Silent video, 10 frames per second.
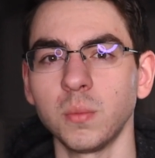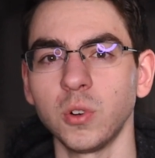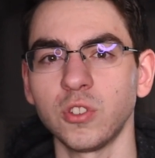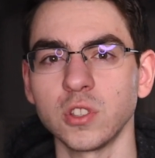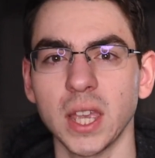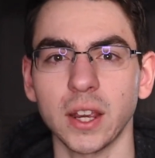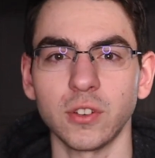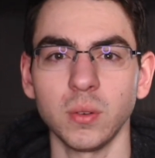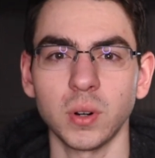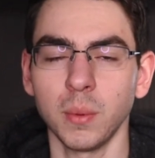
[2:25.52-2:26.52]
which is
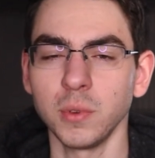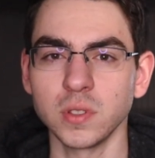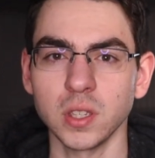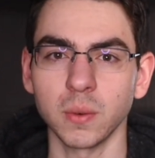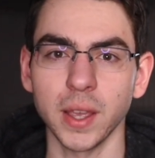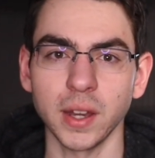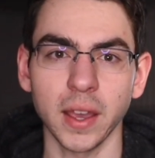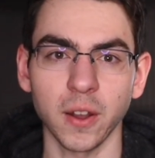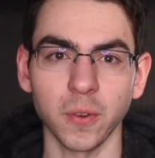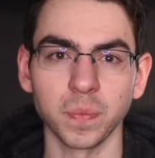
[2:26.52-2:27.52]
actually what I'm using right
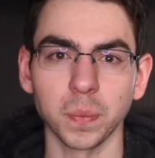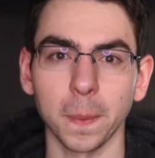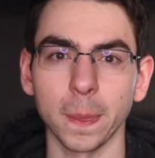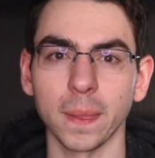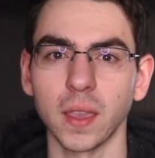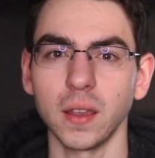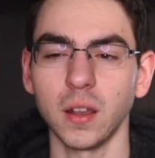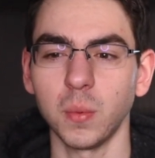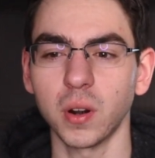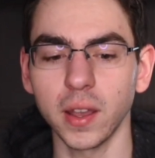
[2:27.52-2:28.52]
now.
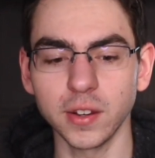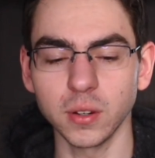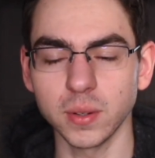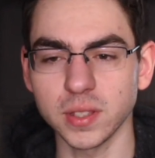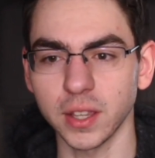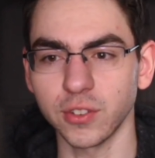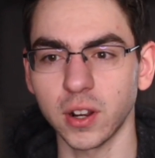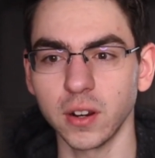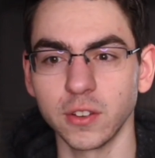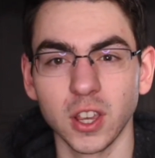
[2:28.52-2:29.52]
What I do is I
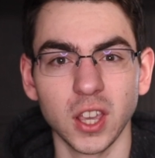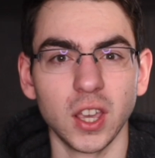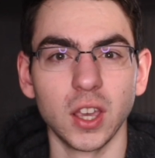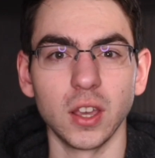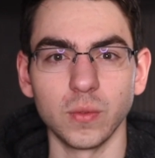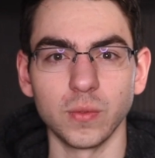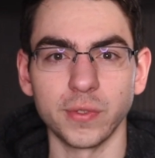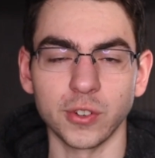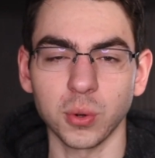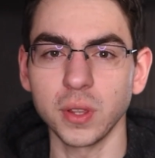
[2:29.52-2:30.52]
charge
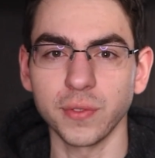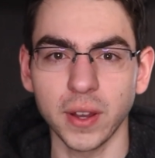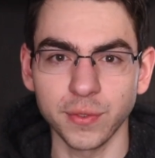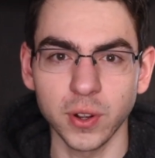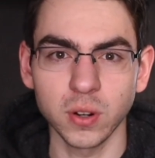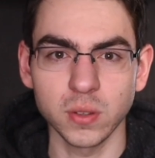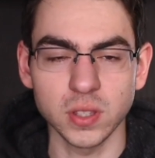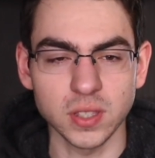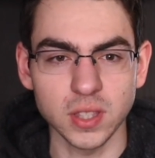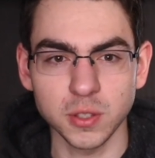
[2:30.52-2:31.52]
for 25
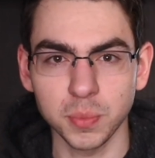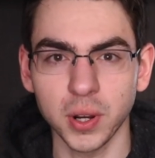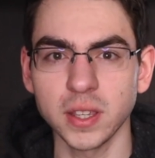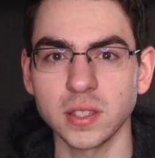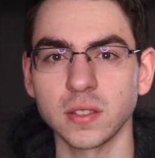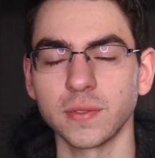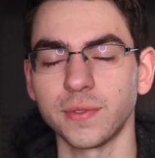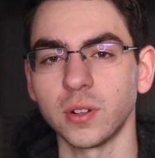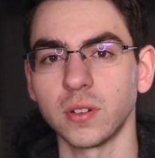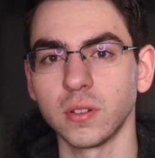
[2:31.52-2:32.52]
photos, it's this price,
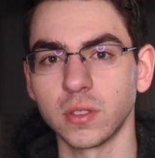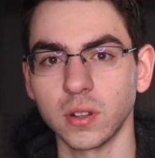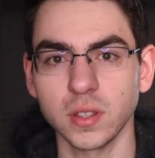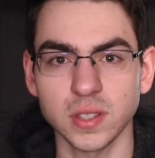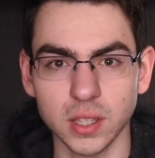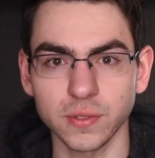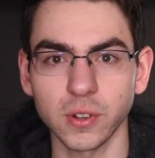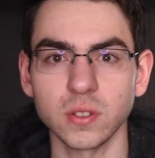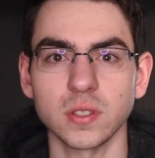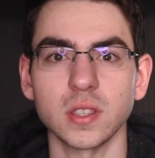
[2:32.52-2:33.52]
for 36
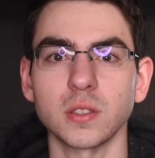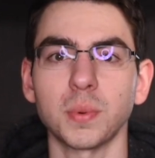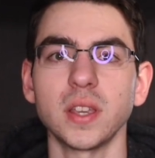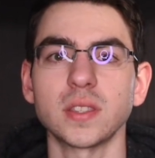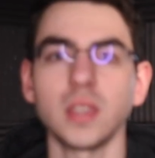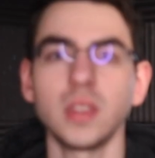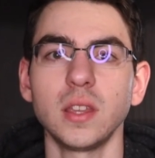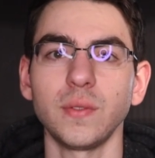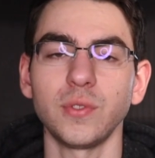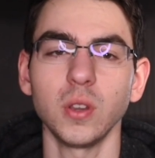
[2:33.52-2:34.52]
photos, it's this price, and
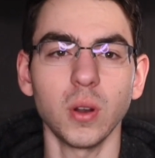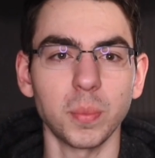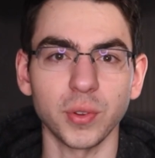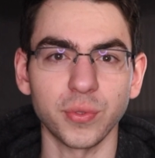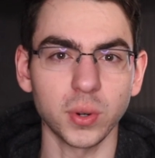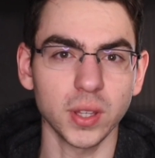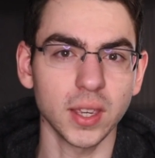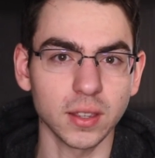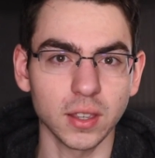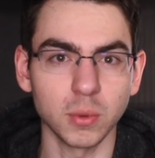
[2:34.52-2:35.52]
then if you go up to
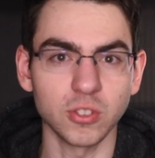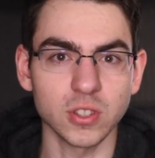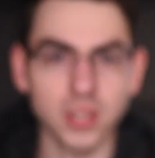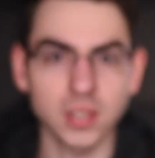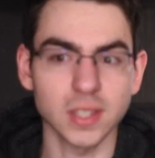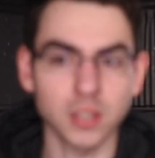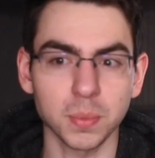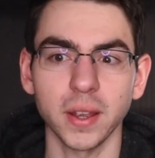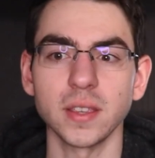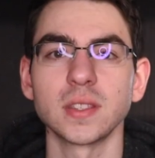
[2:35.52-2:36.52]
48 images, it's this
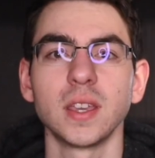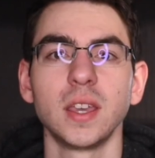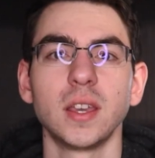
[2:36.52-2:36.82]
price.